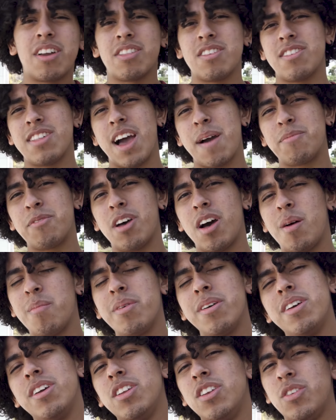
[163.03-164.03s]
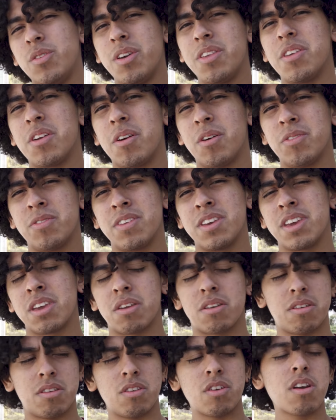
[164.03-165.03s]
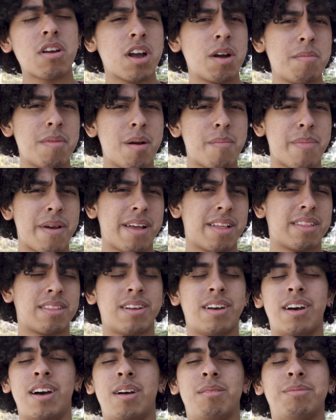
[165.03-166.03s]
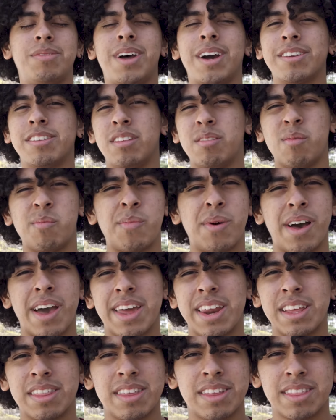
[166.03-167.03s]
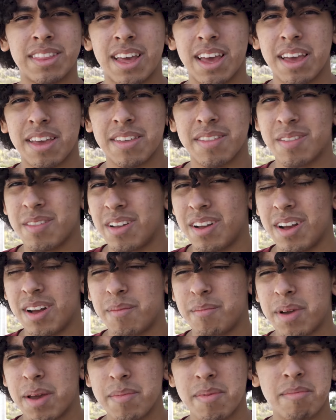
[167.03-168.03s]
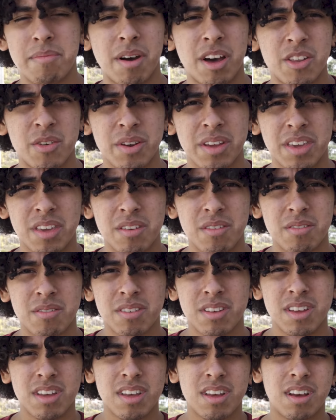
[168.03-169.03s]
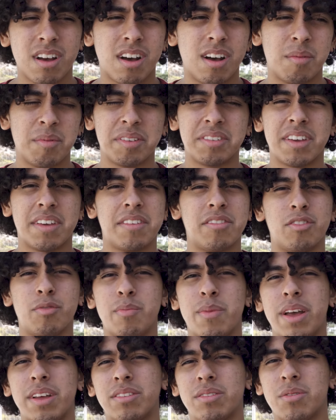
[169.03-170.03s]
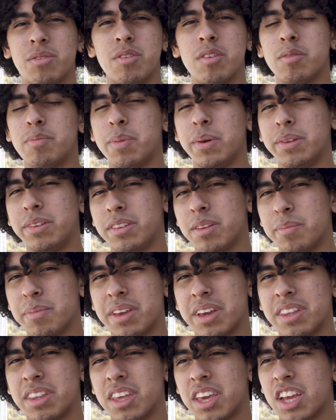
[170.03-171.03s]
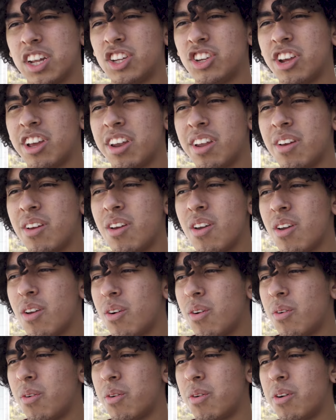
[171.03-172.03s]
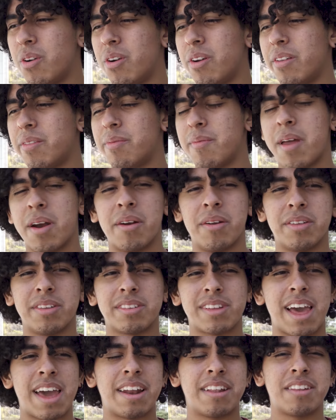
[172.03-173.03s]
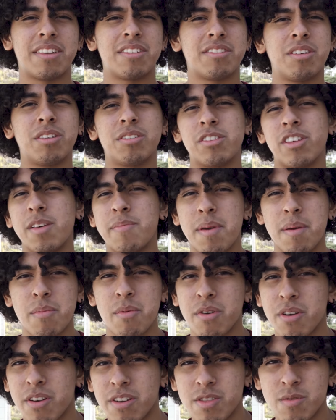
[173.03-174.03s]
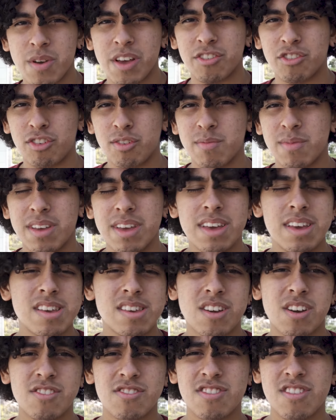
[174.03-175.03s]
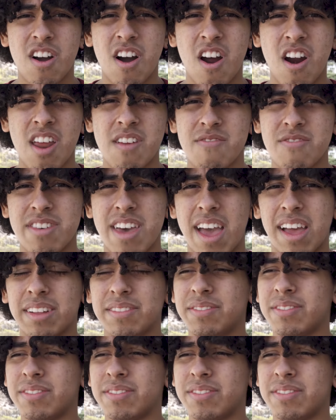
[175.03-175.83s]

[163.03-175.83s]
their laptop, doing their own thing. You can come up, talk to them about anything that might be bothering you. Let's say there's a mess or you spilled something in the kitchen, or I don't know, there's no toilet paper in the restroom. Go to the RA for that.